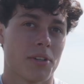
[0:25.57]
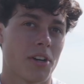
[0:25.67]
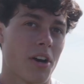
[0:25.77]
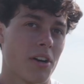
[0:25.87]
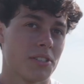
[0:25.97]

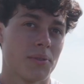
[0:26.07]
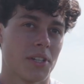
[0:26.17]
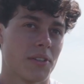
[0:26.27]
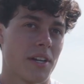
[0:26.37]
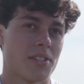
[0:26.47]
Gerhard's
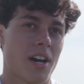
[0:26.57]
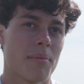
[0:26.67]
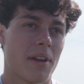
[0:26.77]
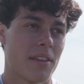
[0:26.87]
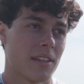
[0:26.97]
doing a great
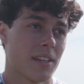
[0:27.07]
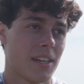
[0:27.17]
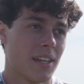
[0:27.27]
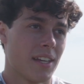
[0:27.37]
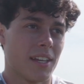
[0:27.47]
job, and I think,
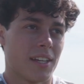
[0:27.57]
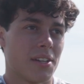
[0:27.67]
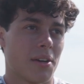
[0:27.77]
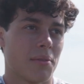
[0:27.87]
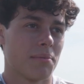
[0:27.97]

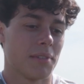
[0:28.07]
you know,